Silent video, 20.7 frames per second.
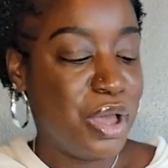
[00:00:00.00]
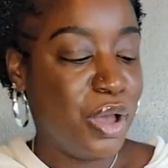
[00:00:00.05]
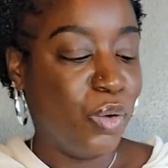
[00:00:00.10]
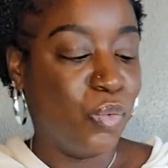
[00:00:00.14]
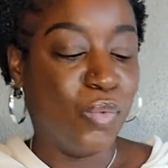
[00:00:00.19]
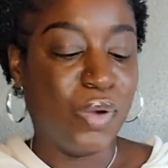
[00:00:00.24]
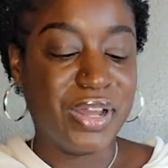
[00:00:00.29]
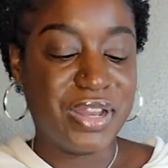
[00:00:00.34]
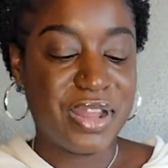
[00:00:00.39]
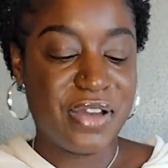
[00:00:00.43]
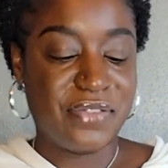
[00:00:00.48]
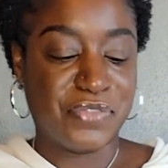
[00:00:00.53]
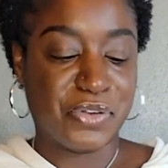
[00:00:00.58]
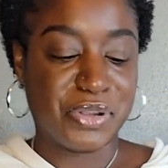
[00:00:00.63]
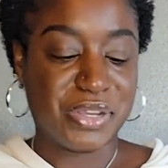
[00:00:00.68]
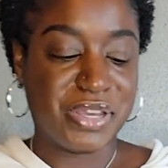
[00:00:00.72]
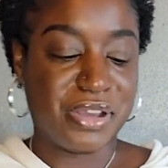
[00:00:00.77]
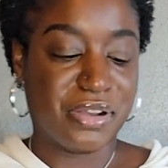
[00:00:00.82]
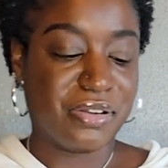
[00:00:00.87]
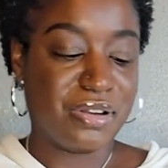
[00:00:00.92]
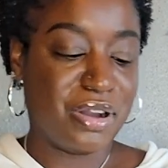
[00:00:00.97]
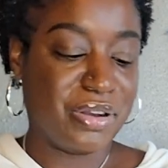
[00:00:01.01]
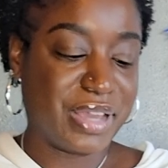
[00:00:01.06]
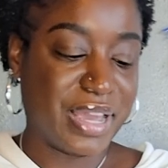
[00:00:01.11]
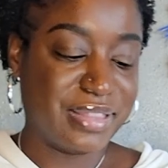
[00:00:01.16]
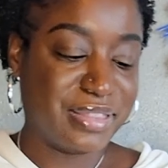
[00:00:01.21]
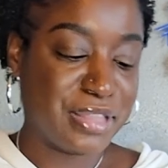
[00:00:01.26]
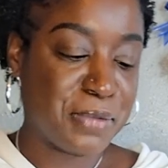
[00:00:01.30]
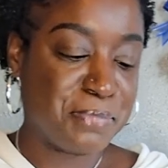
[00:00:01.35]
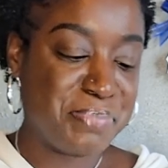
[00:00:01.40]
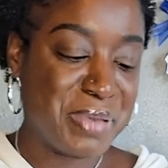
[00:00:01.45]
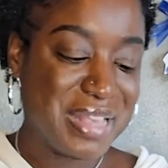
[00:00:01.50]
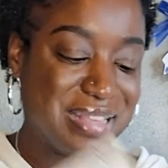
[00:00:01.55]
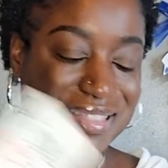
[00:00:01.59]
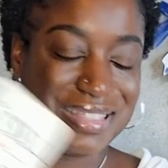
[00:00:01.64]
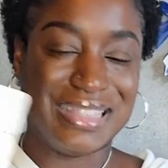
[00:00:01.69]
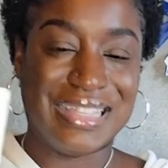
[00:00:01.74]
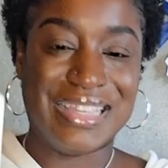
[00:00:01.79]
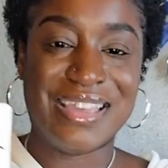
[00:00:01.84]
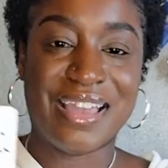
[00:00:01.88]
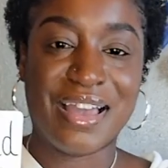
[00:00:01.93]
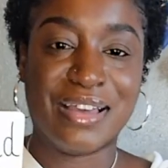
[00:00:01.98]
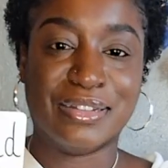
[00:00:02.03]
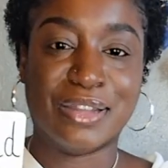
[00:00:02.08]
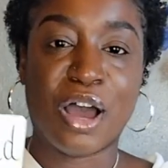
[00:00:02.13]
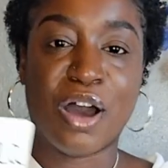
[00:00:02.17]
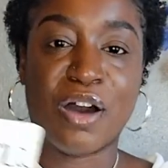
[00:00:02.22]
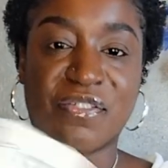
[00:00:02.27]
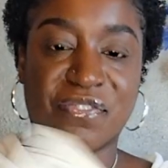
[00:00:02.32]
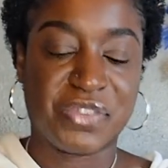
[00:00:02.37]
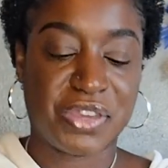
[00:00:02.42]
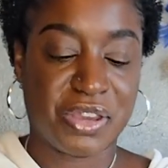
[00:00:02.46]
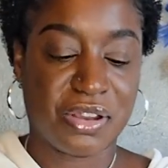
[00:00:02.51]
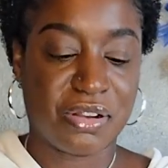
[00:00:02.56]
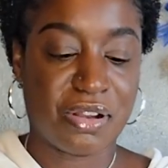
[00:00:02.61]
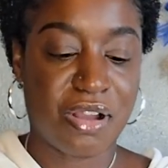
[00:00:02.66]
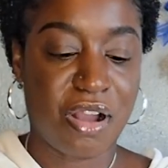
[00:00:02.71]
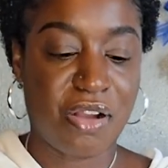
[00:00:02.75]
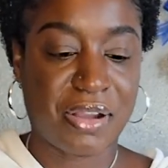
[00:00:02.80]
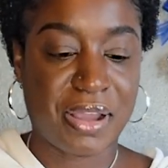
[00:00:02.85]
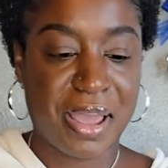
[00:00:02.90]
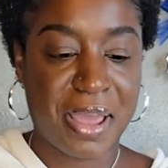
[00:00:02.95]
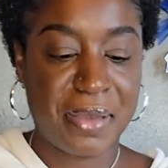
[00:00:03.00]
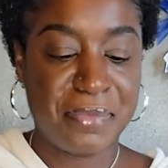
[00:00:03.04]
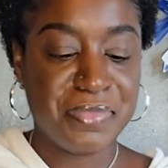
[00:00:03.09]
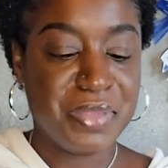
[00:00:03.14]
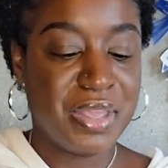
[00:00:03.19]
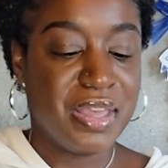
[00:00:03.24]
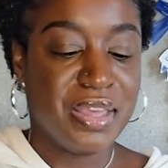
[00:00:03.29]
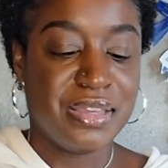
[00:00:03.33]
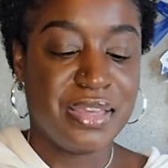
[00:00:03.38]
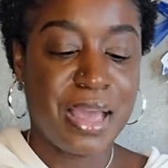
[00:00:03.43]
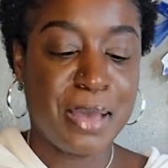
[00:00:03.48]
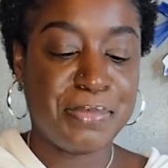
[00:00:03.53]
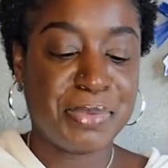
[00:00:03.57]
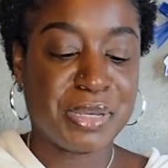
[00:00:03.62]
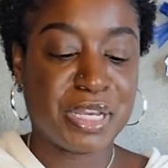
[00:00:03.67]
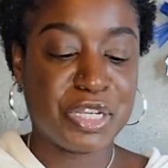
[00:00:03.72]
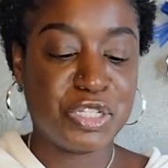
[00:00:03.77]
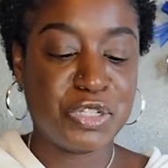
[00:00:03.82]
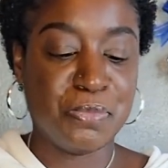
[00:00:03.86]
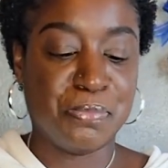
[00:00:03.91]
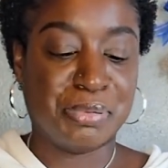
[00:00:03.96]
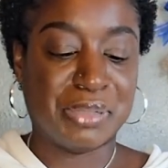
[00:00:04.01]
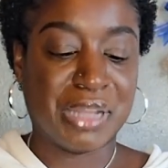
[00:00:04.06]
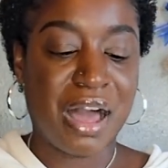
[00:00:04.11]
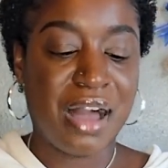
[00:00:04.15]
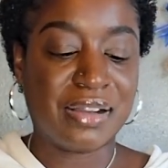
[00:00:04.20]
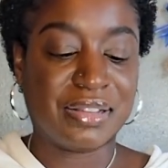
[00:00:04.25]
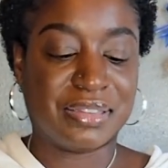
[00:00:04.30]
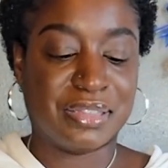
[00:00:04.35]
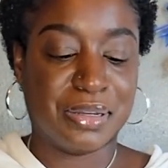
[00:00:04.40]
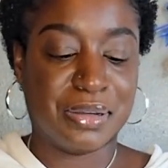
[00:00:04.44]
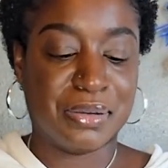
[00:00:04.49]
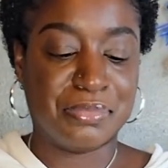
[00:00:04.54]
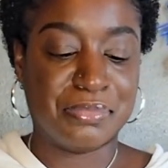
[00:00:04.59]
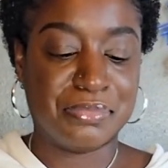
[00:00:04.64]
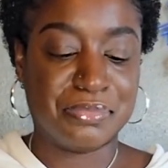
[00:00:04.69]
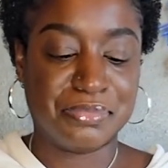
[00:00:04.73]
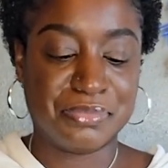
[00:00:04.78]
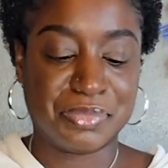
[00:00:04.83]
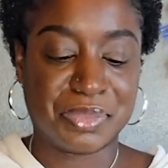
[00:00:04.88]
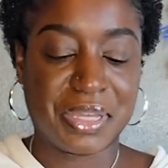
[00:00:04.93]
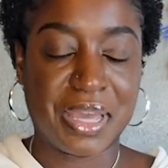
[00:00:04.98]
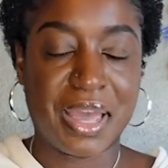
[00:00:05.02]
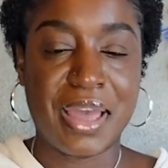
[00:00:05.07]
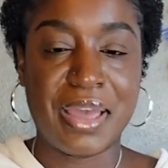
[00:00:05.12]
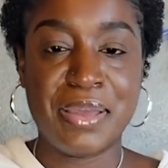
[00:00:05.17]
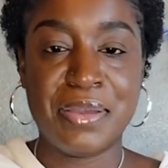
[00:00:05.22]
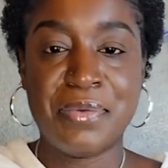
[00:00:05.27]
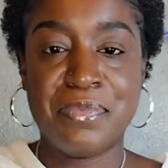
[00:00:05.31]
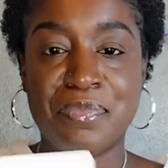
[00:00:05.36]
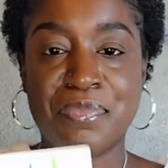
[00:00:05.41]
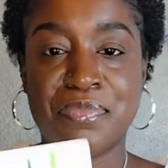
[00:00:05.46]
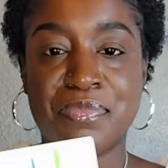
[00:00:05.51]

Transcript: Whatever here, okay? They're pissed the hell off here, okay? Yeah, because you blocked them, okay?